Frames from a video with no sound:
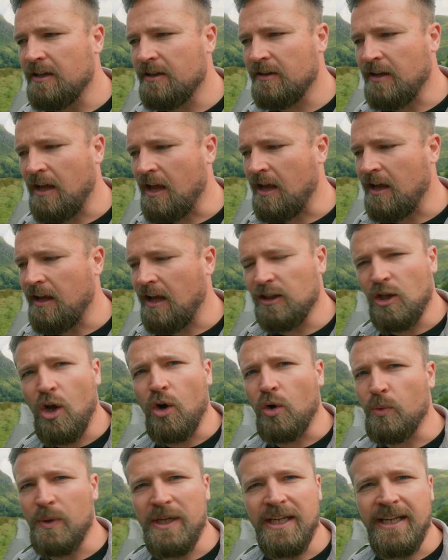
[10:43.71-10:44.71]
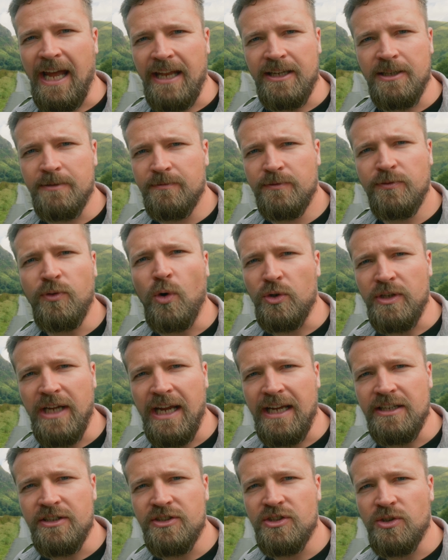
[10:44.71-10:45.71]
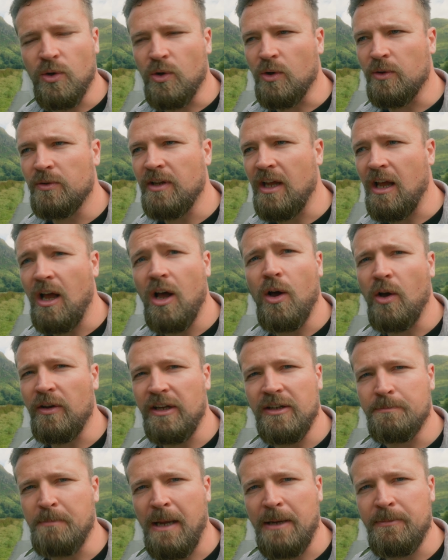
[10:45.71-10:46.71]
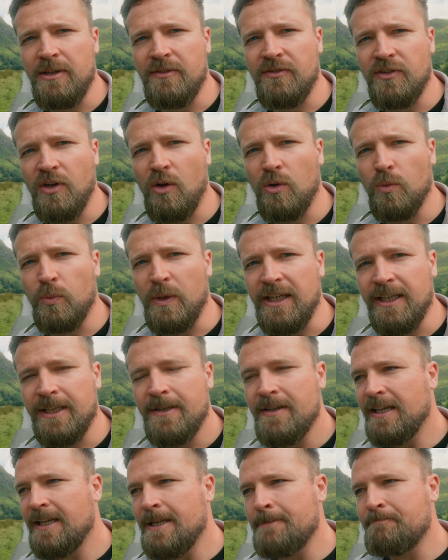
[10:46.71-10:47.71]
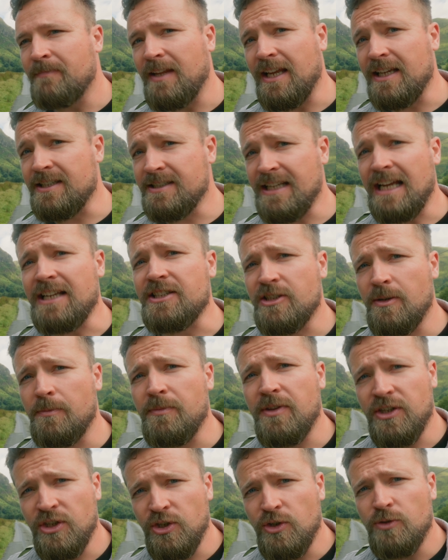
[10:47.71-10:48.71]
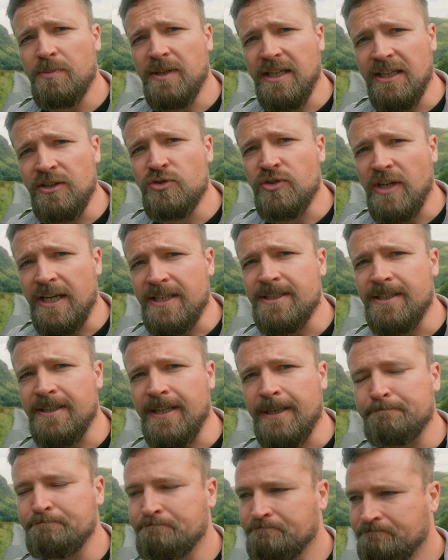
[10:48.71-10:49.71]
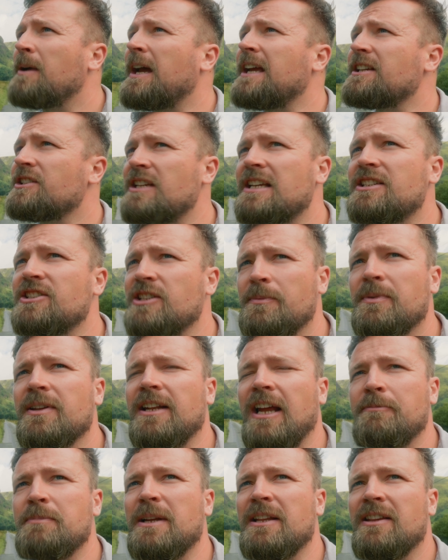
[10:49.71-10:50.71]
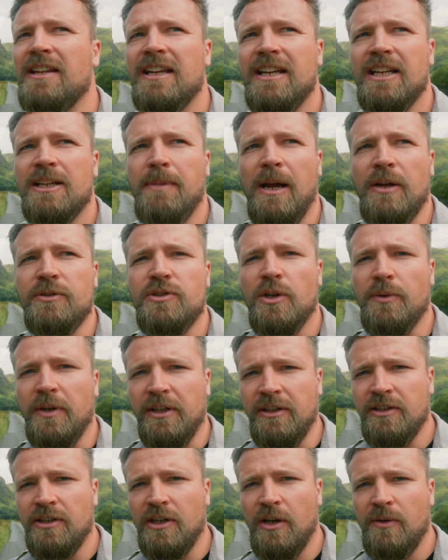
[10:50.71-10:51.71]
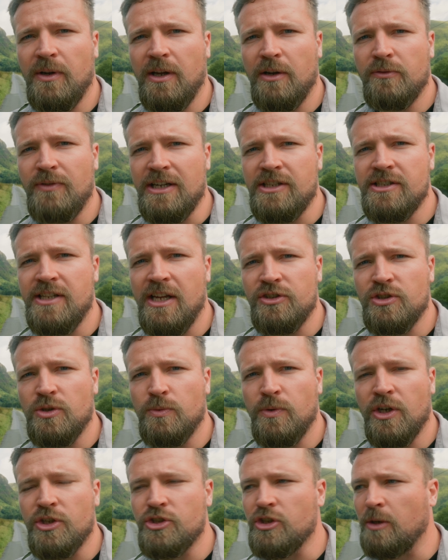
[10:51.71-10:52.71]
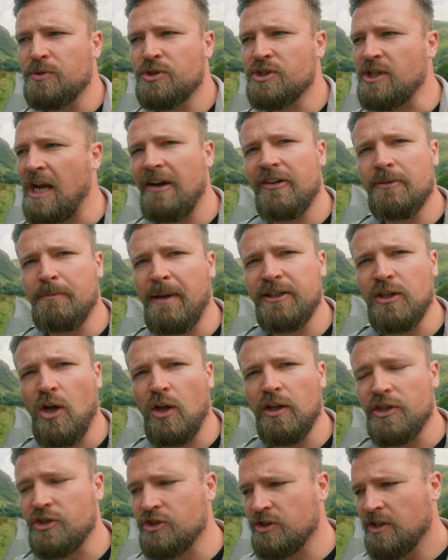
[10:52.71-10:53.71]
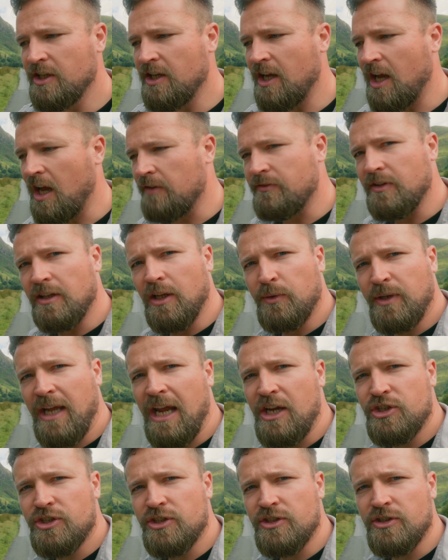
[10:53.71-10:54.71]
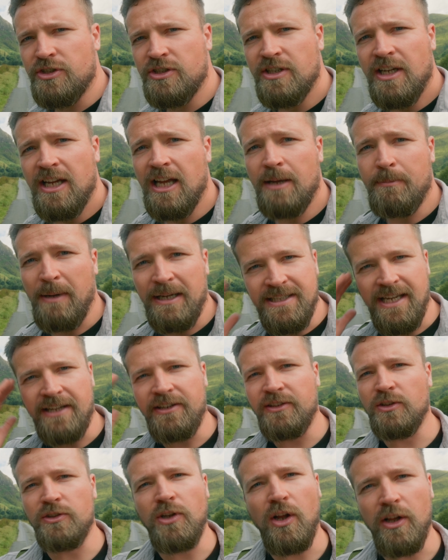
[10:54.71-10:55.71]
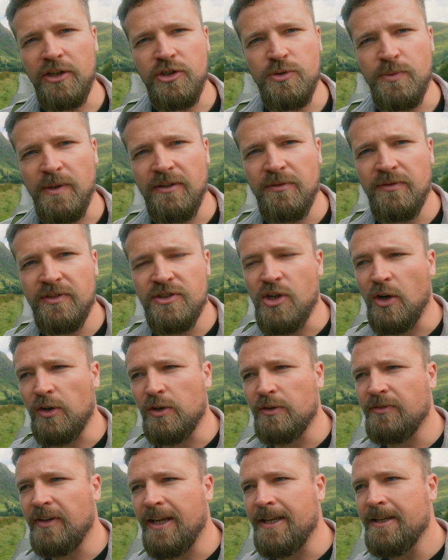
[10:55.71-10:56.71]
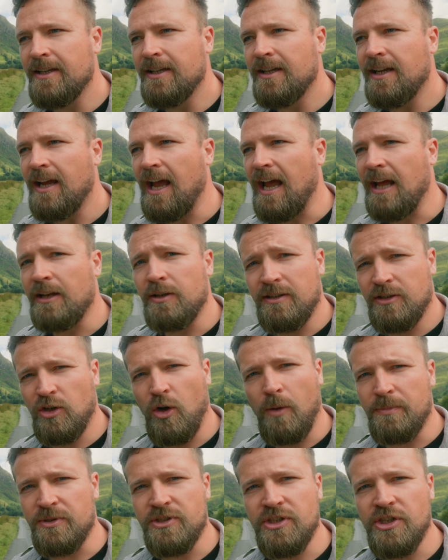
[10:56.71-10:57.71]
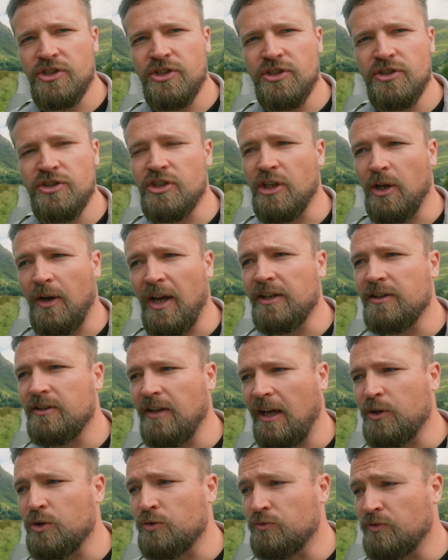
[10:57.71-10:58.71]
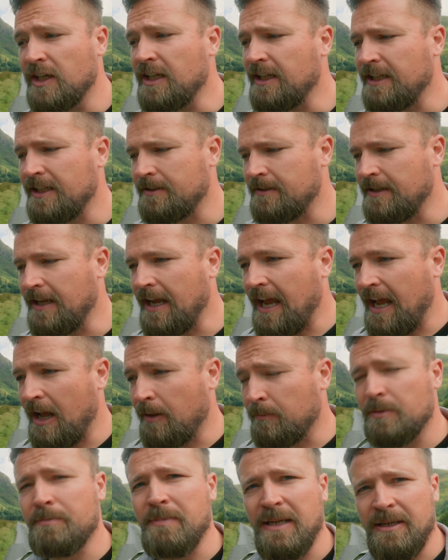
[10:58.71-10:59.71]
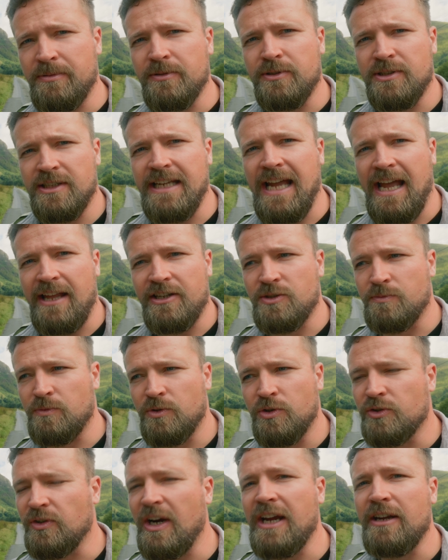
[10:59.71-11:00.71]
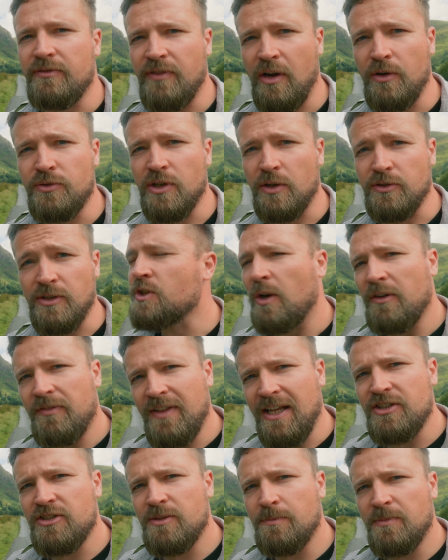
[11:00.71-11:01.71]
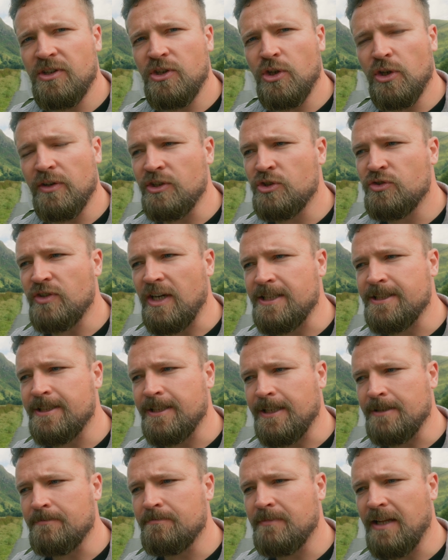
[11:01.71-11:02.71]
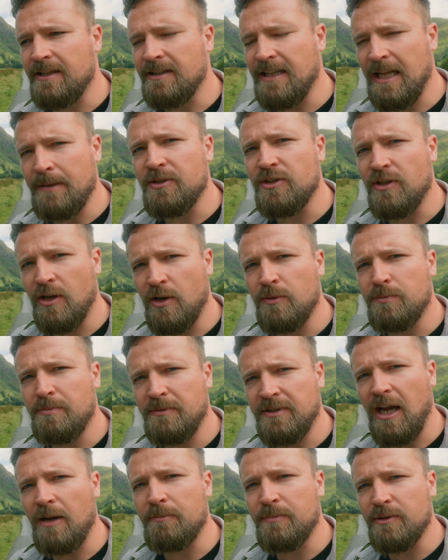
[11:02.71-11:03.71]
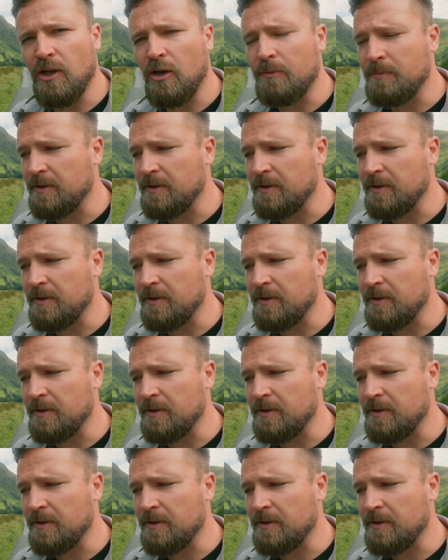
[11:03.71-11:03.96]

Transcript: a long weekend, 4 days, or maybe even a whole week. Is that something you'd be interested in? But it's something I've been thinking about doing, you know, a residential workshop, sharing my knowledge of the locations and my technical knowledge with photography and compositions. You know, I could really help people to get some great photos. So if that's something you're interested in, then let me know down below,